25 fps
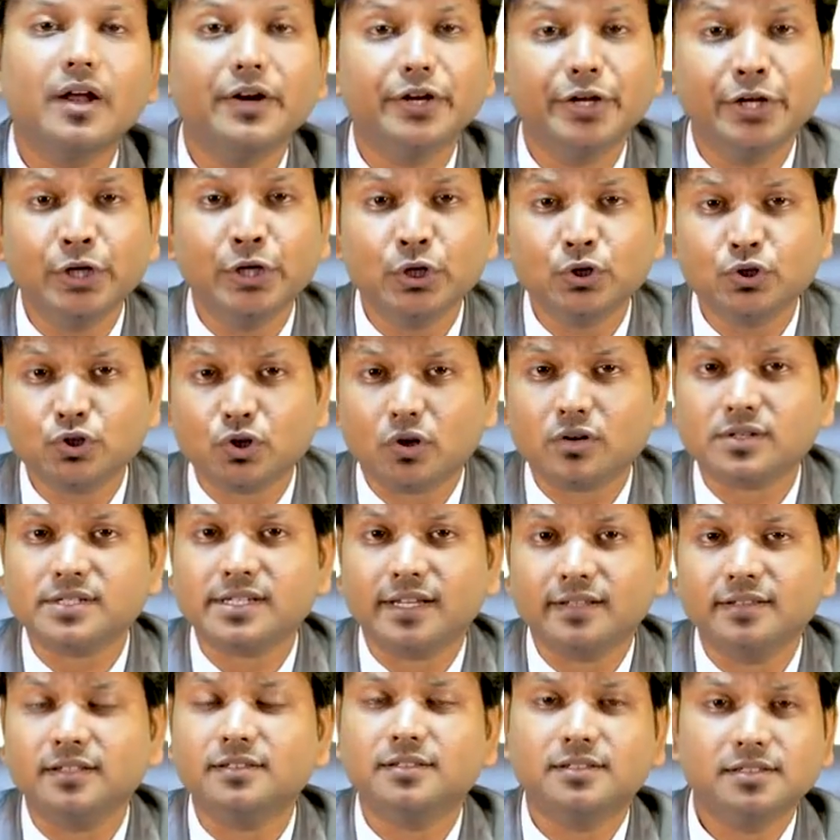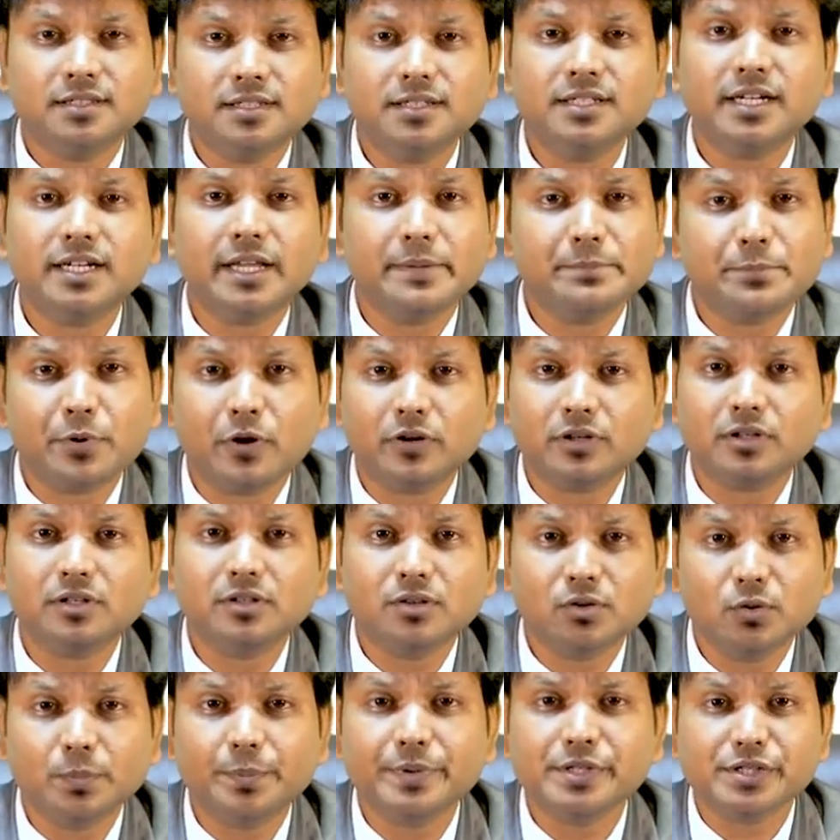Neurotoxic. The third
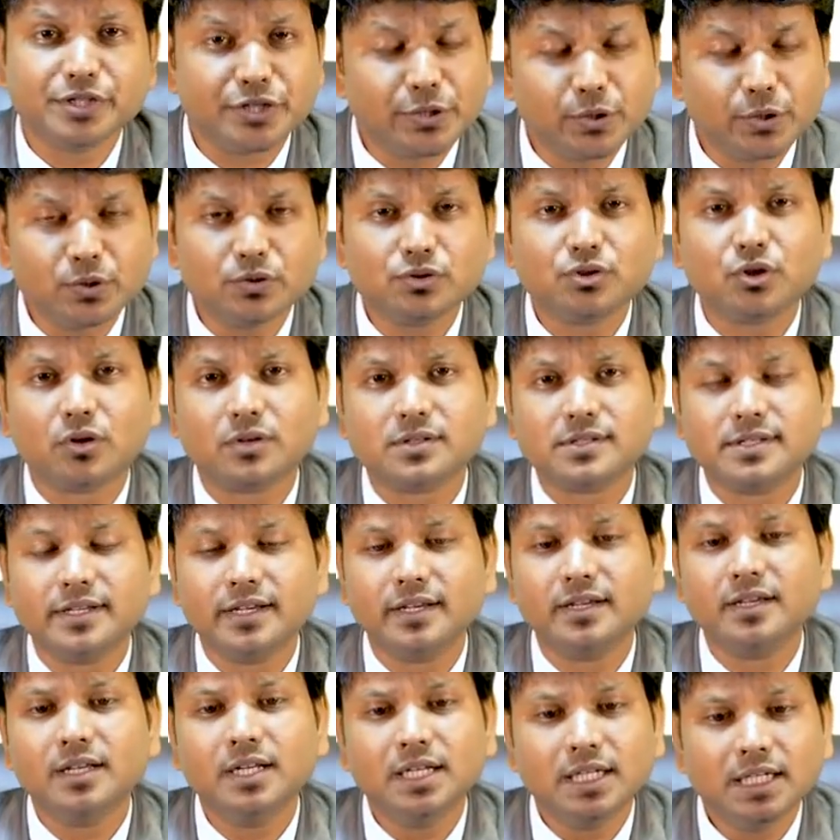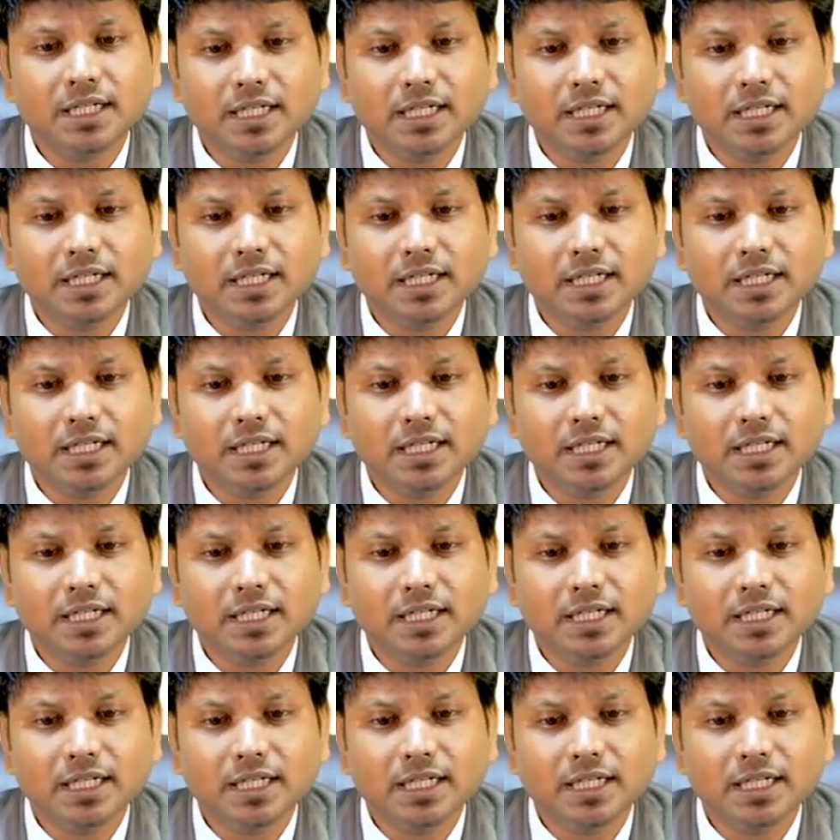important group is neurotoxic.